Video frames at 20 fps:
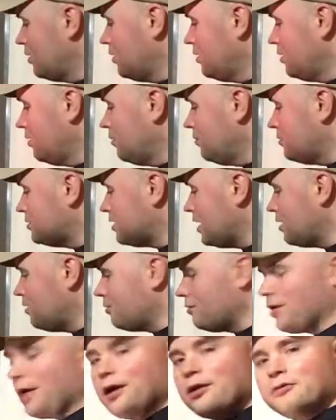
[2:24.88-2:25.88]
which I
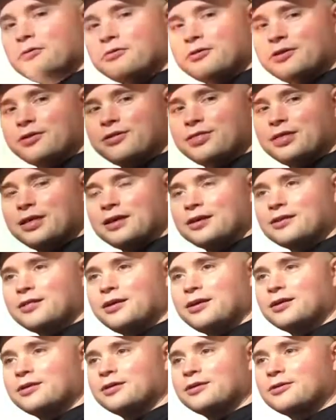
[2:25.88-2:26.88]
don't really think,
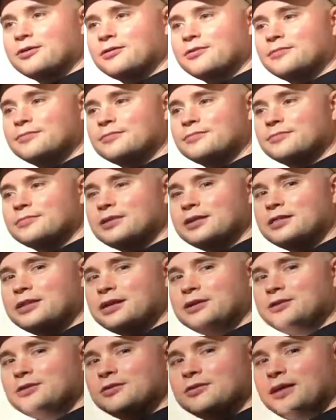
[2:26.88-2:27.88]
like, did they
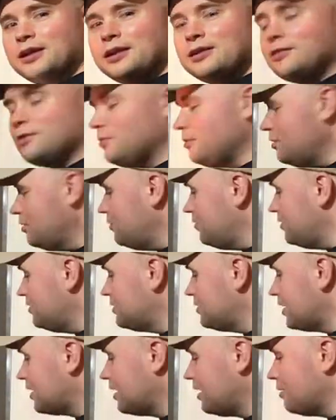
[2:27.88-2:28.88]
do that in the movies? I
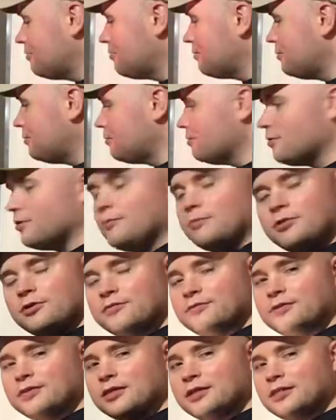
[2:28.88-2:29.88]
can't remember a
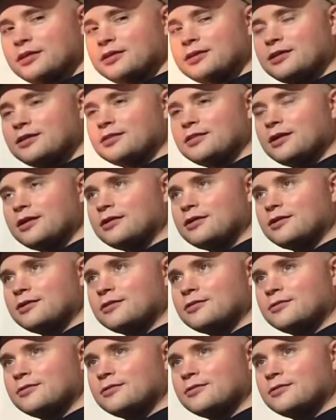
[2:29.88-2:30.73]
movie that they did that in.